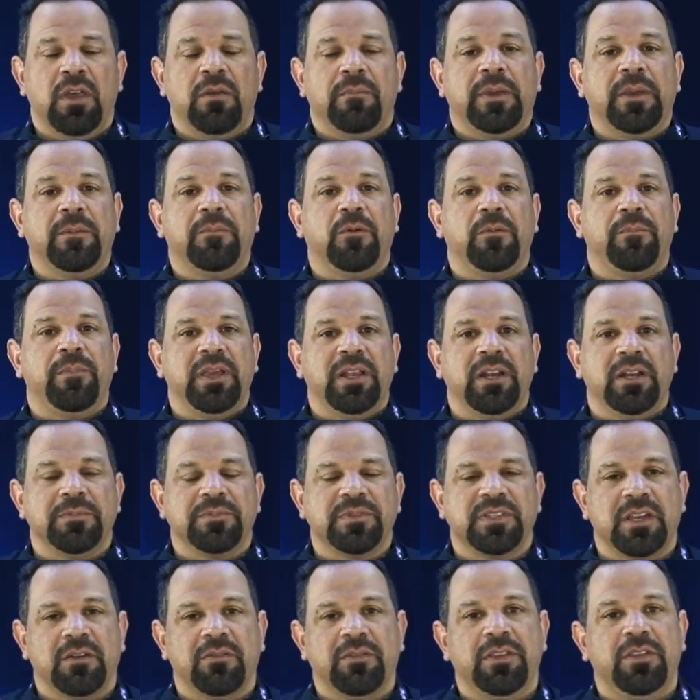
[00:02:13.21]
People being
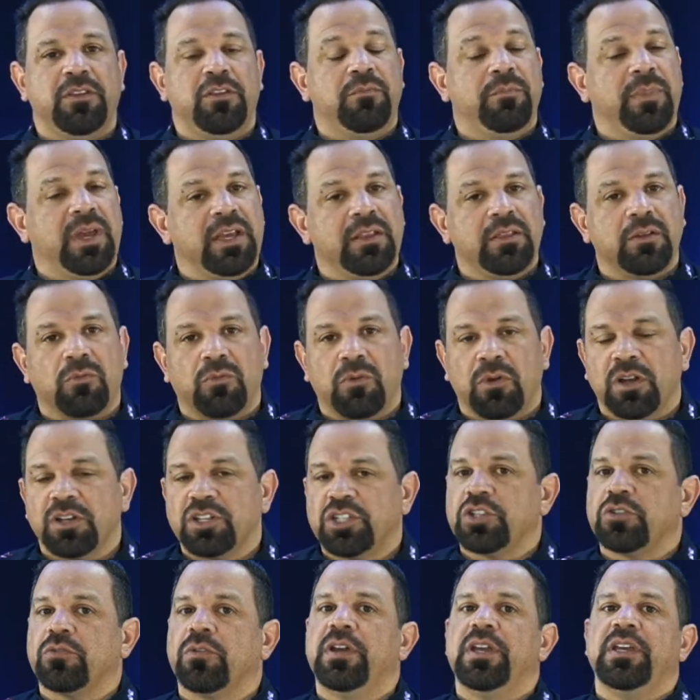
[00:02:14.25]
upset with you. You made the wrong
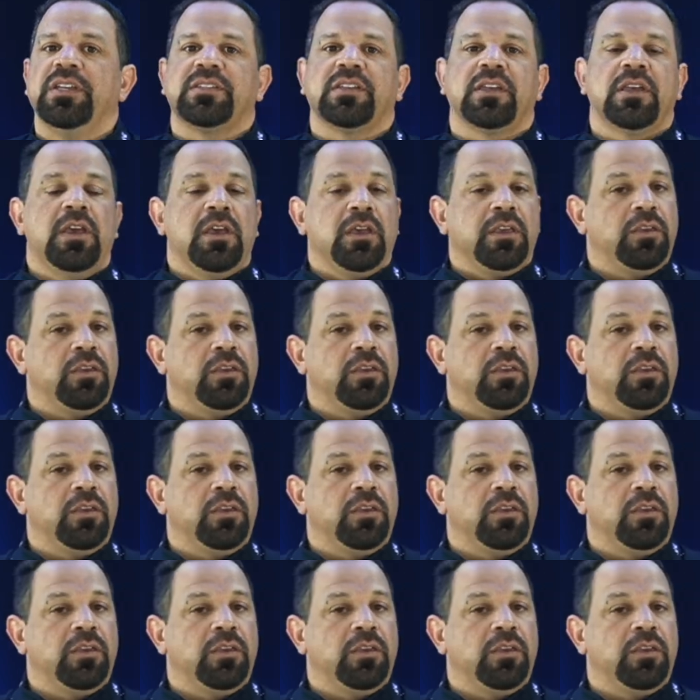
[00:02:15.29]
choice.